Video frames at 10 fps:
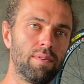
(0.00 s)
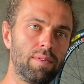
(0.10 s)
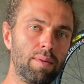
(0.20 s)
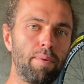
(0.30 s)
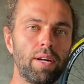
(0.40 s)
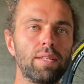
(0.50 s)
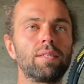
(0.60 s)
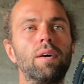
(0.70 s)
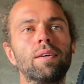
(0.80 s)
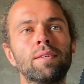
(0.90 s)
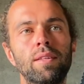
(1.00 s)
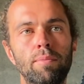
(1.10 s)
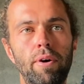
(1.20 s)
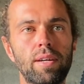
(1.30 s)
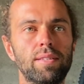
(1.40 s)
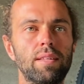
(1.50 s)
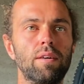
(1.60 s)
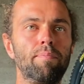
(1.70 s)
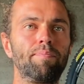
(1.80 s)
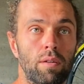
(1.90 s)
the bike design and the bike
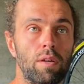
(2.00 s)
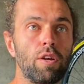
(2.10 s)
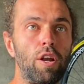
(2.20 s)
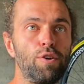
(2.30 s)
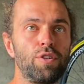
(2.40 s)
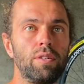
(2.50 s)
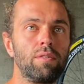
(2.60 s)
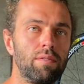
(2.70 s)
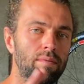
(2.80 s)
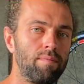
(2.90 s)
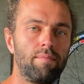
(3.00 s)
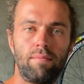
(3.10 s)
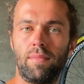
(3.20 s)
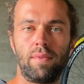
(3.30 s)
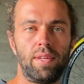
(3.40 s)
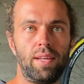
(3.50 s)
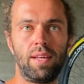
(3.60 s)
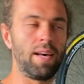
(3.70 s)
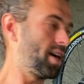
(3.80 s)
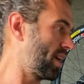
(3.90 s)
setup. Conclusion,
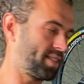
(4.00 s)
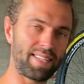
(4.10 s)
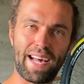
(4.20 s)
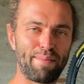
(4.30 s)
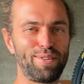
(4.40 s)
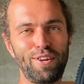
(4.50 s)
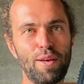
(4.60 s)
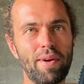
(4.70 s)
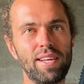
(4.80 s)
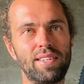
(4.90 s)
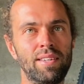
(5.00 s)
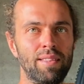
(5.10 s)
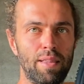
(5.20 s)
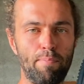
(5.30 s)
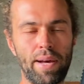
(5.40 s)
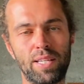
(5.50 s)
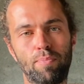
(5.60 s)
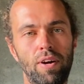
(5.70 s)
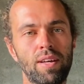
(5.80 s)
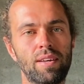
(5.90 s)
it's absolutely amazing. The best
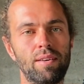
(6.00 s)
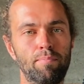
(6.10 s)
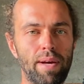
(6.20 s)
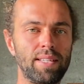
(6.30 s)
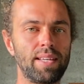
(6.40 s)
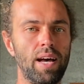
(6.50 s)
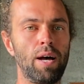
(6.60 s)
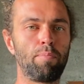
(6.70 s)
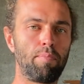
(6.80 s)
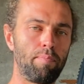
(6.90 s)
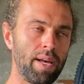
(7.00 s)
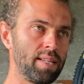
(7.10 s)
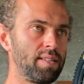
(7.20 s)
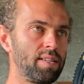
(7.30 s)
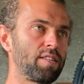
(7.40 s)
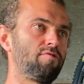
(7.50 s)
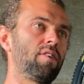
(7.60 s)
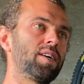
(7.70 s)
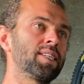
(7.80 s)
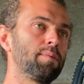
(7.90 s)
bike, best setup, easiest to
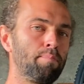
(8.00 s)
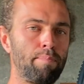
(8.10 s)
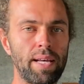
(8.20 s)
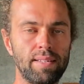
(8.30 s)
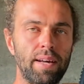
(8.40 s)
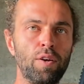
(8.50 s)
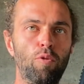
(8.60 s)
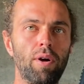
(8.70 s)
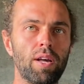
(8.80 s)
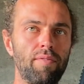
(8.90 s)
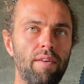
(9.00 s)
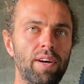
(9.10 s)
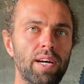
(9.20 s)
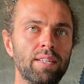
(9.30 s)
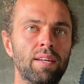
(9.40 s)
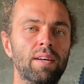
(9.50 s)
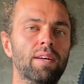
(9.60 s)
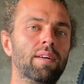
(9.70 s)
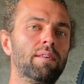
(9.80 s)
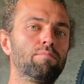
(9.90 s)
ride, best downhill bike I've ever had.
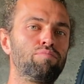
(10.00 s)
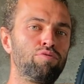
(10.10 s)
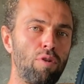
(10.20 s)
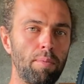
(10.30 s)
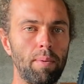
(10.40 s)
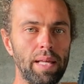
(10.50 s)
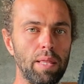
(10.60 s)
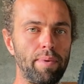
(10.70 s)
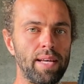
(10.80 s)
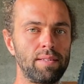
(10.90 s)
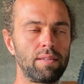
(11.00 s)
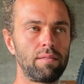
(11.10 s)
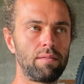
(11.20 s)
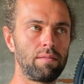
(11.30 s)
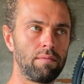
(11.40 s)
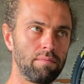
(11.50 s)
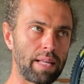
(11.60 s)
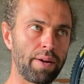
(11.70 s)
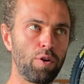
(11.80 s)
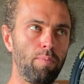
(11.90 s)
Probably the best
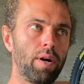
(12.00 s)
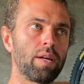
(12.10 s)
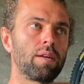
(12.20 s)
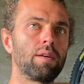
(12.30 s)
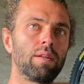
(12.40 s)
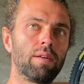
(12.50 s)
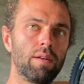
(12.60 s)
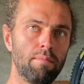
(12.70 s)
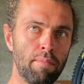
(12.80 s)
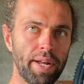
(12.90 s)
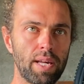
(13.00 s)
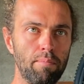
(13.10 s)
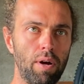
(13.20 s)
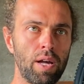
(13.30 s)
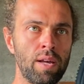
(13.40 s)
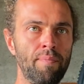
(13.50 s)
downhill bike money can buy.